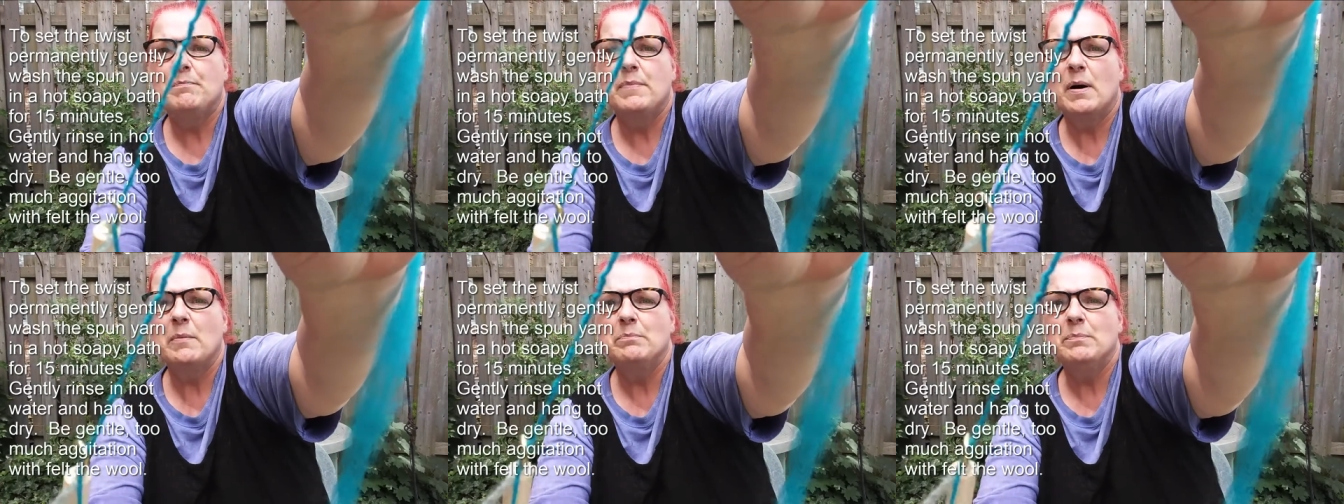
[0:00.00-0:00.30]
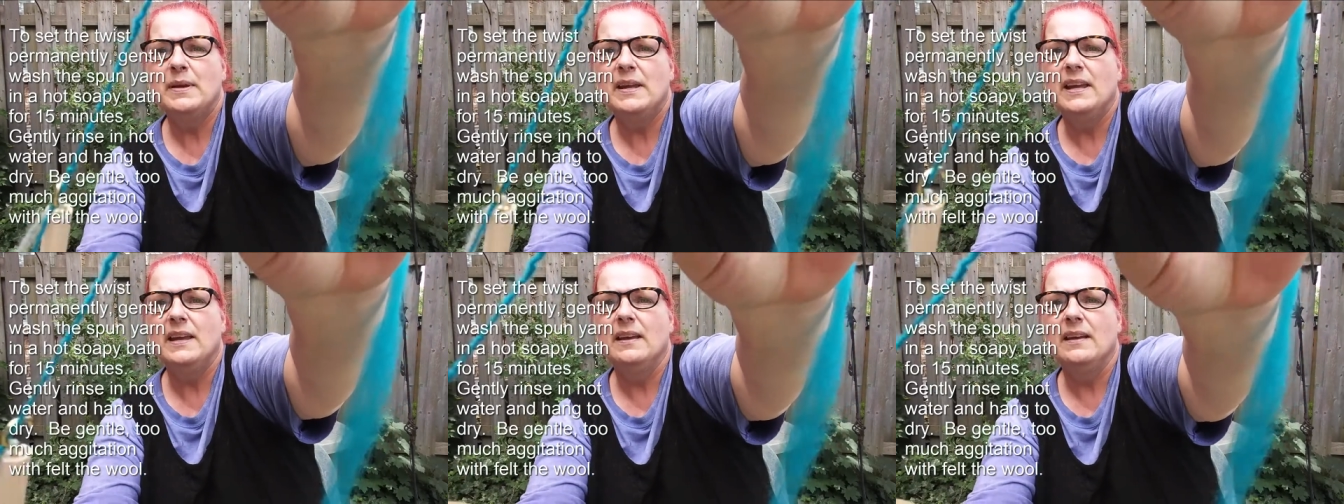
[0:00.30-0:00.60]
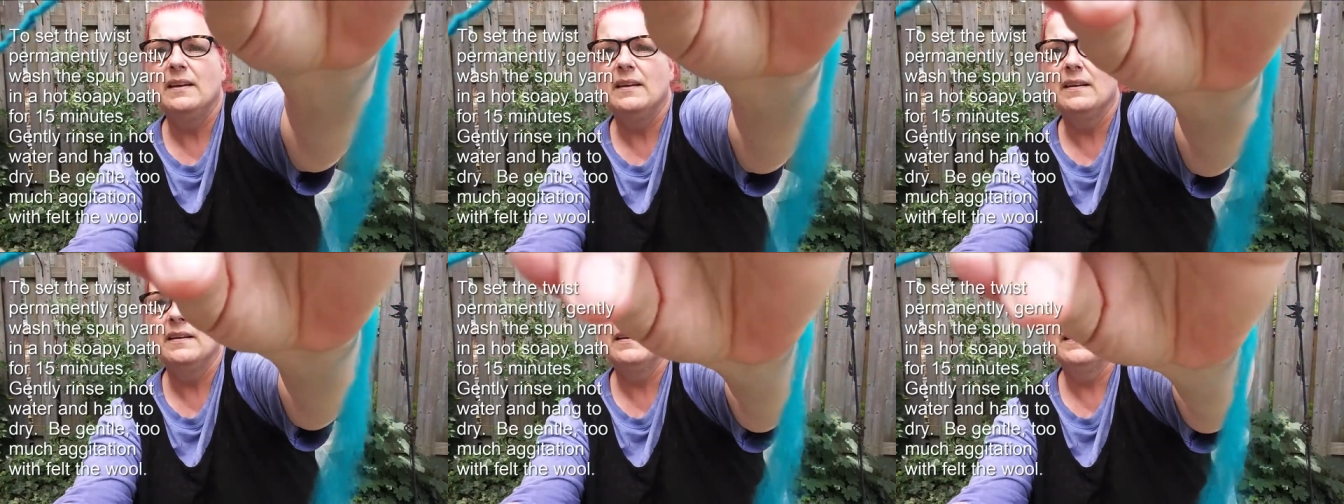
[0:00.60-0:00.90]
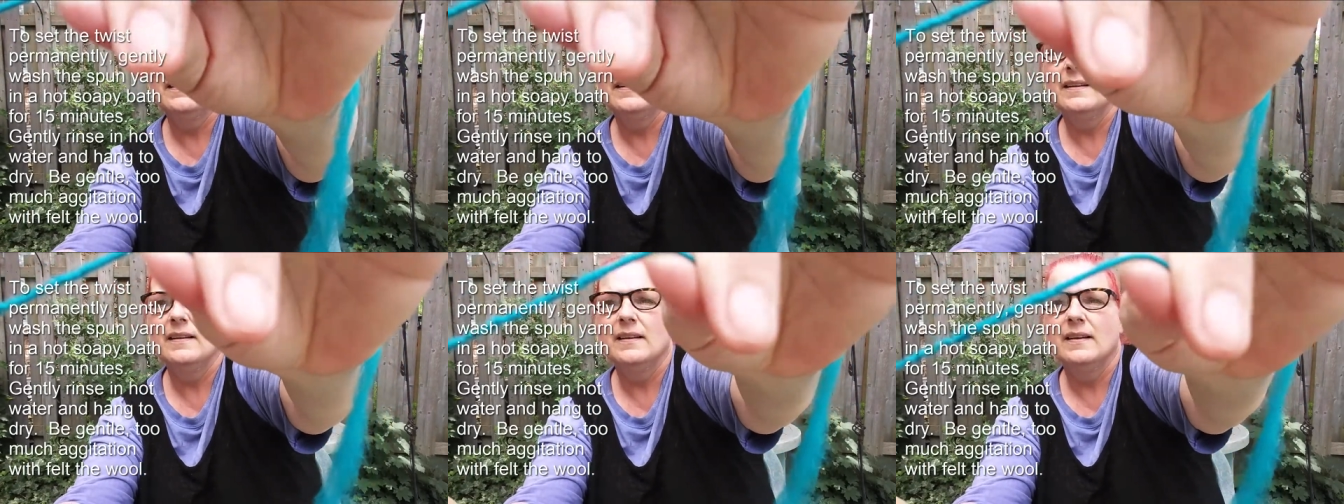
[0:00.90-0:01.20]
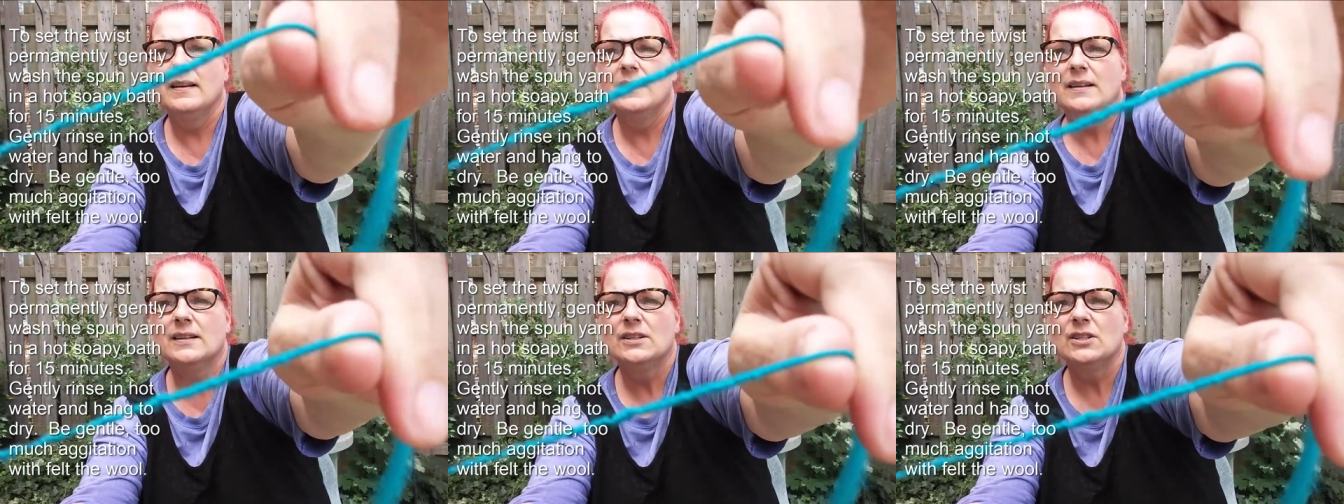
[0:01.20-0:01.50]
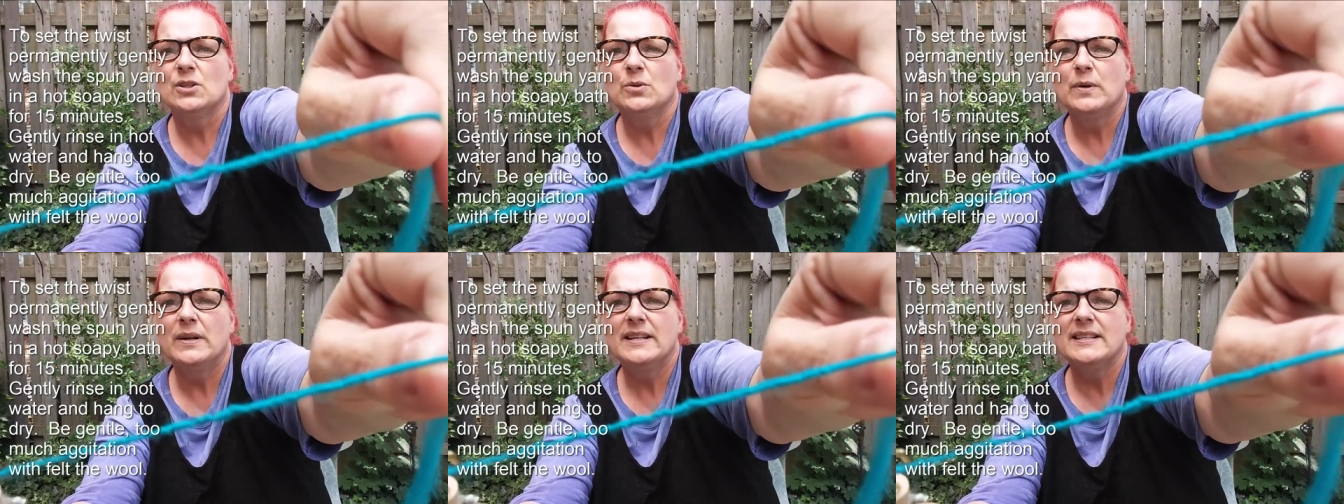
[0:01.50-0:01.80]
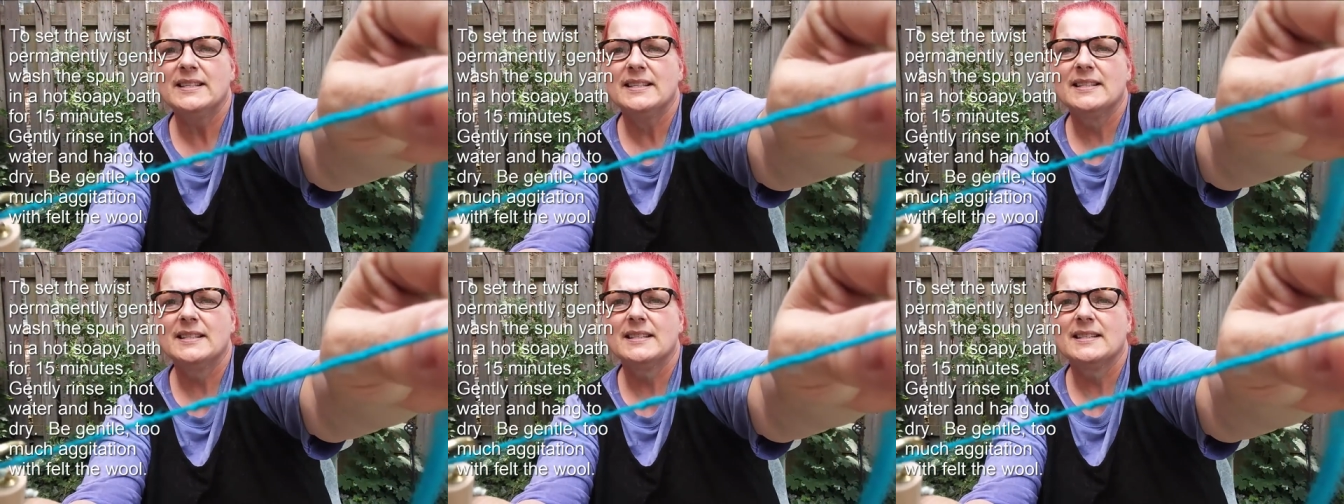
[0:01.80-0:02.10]
bumpy
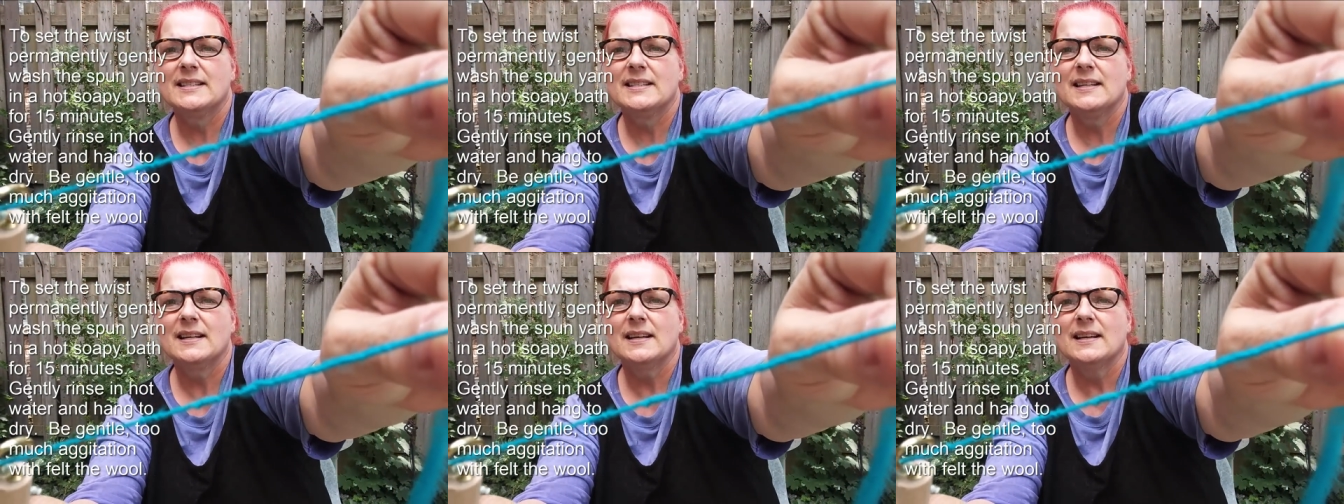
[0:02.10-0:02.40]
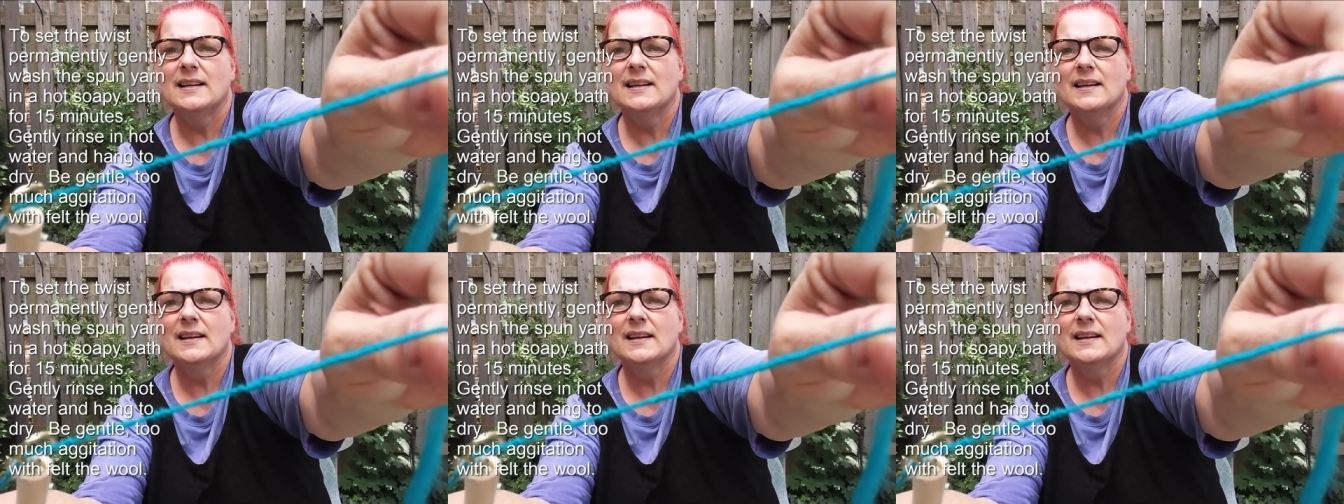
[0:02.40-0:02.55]
twists.